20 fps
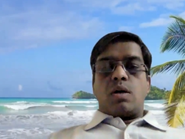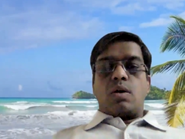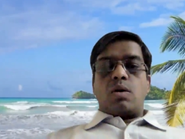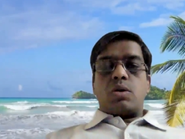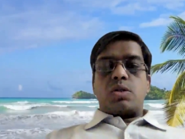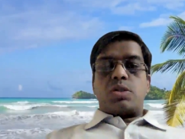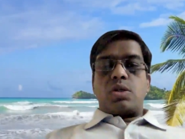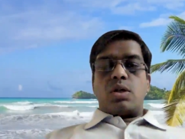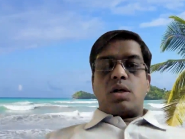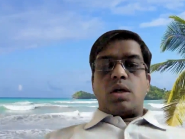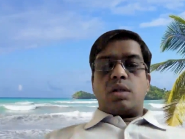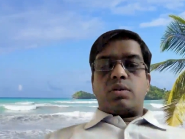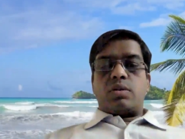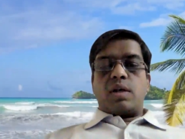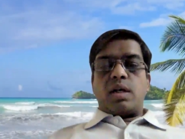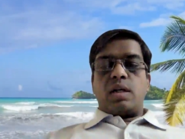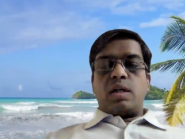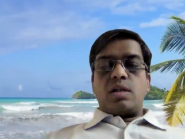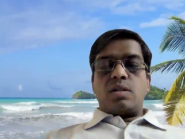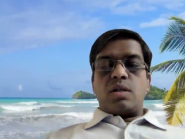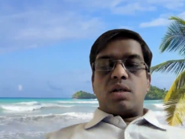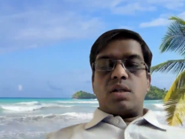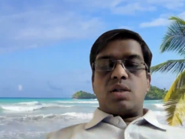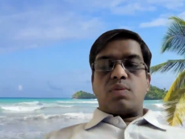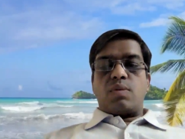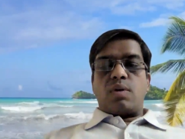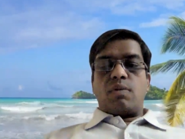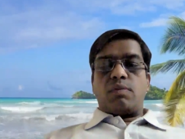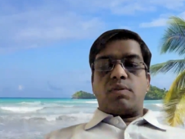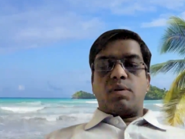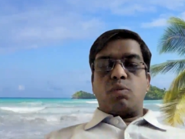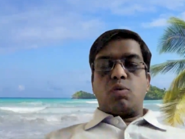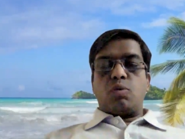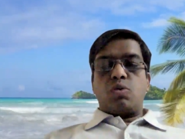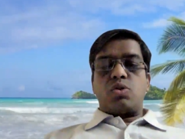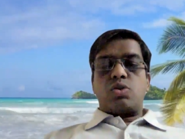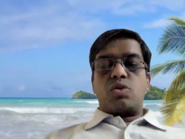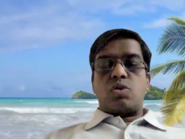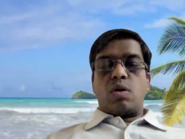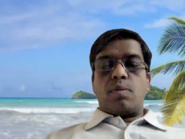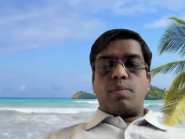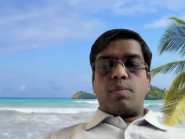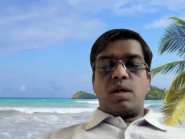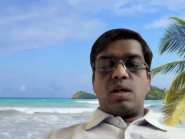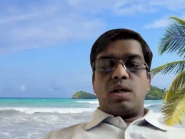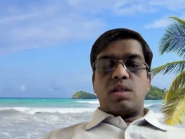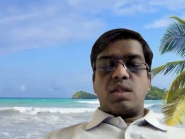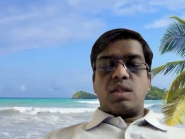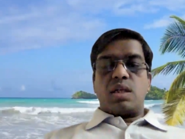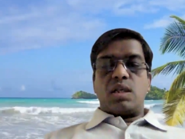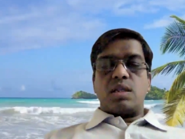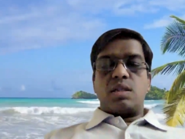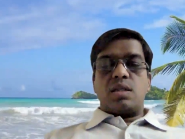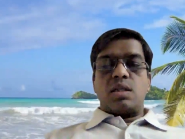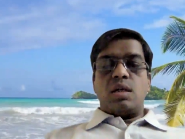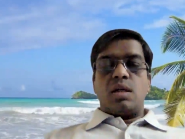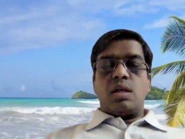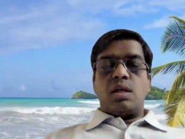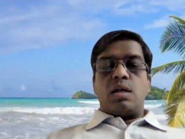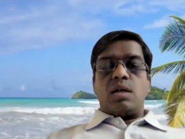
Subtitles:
Osteoarthritis is one of the most common disease